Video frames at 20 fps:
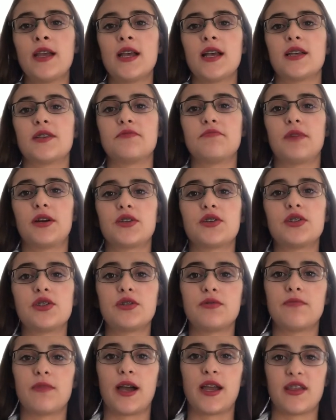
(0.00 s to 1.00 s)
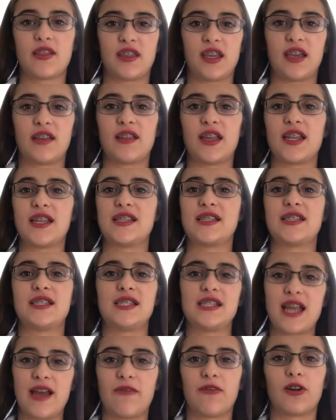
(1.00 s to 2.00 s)
As much as you might think that it's
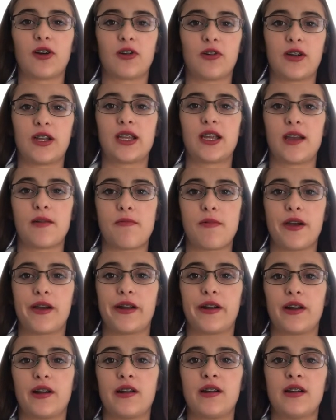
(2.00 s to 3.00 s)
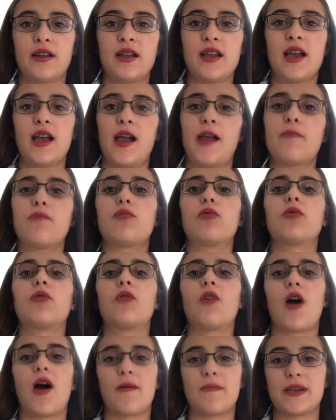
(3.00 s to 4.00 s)
never going to get better, I
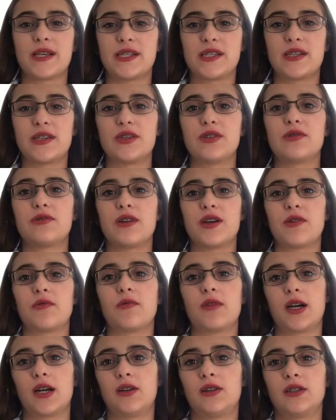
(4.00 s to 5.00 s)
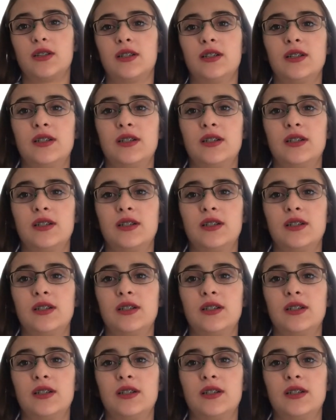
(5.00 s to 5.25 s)
promise you it will.